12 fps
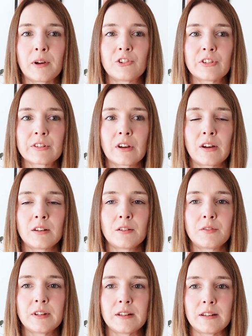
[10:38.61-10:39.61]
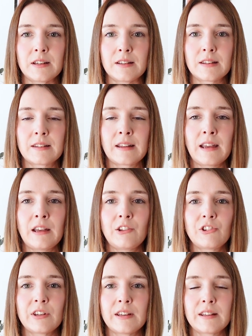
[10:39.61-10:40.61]
I just kind of did it in
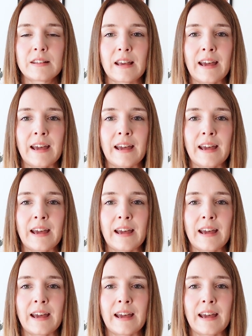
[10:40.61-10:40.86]
stages